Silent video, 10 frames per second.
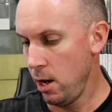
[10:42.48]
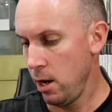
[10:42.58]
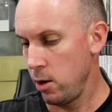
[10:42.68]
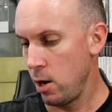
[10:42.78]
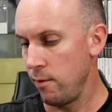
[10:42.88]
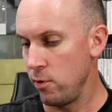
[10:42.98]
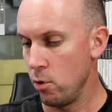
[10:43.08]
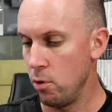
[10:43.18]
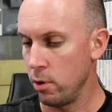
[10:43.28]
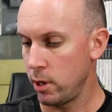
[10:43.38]
you have
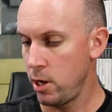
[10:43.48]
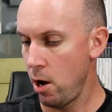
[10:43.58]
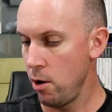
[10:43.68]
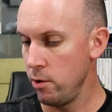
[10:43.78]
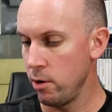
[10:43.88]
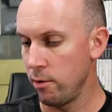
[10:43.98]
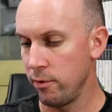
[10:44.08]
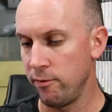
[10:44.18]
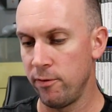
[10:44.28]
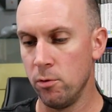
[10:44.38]
your code of the
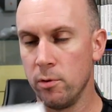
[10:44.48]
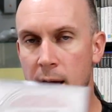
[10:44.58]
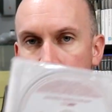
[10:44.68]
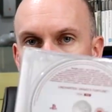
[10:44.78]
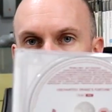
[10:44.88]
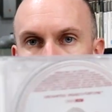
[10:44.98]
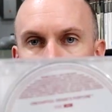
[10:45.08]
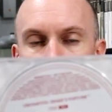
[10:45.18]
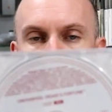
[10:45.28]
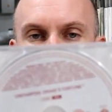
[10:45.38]
full game. So
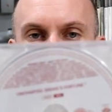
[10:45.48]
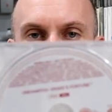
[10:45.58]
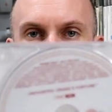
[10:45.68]
that's the full